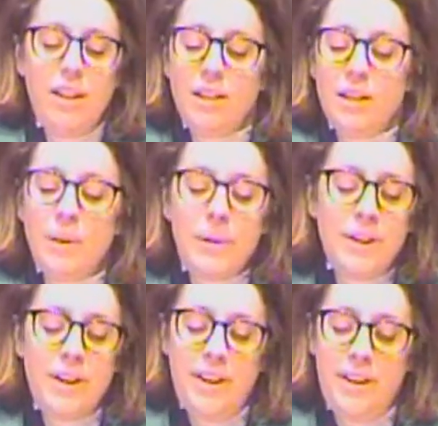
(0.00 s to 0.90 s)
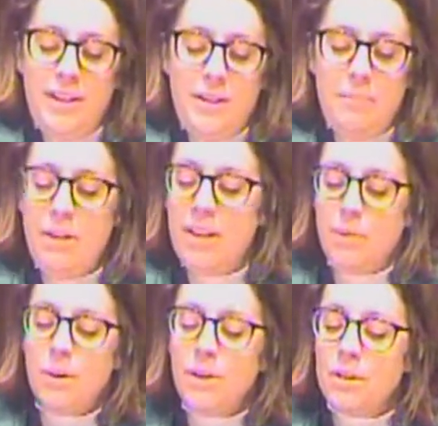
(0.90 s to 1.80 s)
Lord, may the
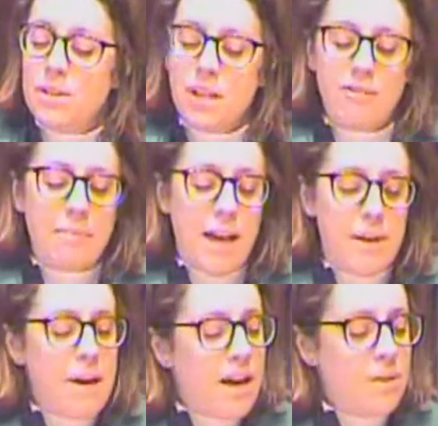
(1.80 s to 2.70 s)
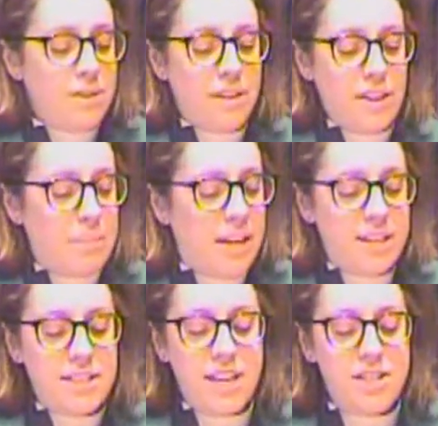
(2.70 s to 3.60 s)
words of my mouth and the
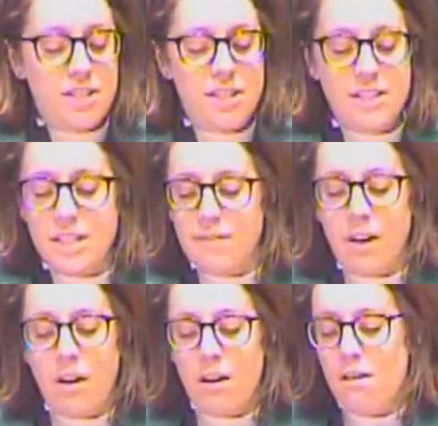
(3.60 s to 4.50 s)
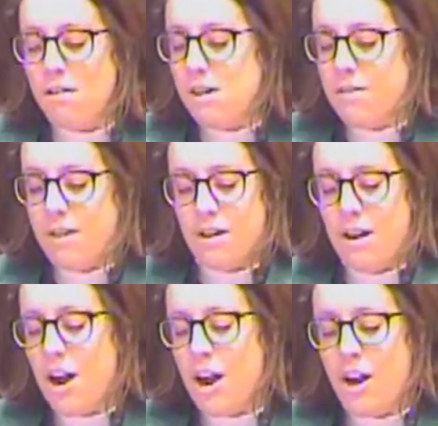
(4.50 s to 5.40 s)
meditations of all of our
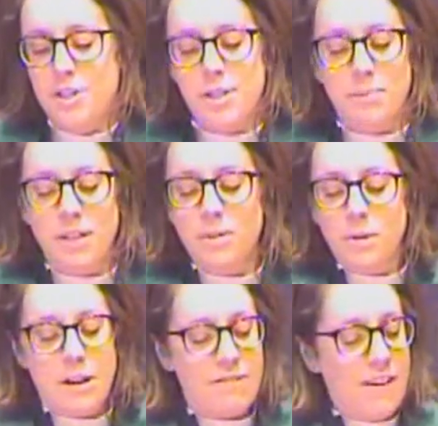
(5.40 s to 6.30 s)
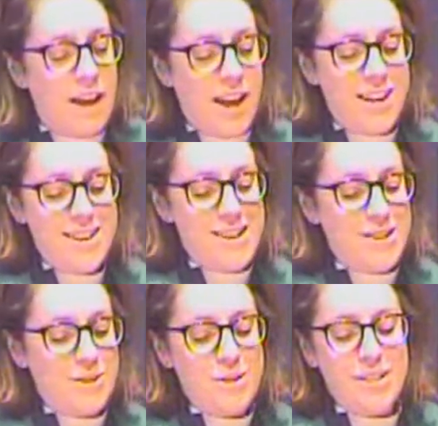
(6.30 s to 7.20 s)
hearts be glorified
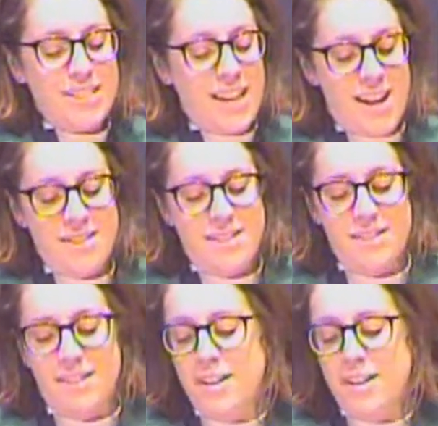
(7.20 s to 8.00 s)
in your sight.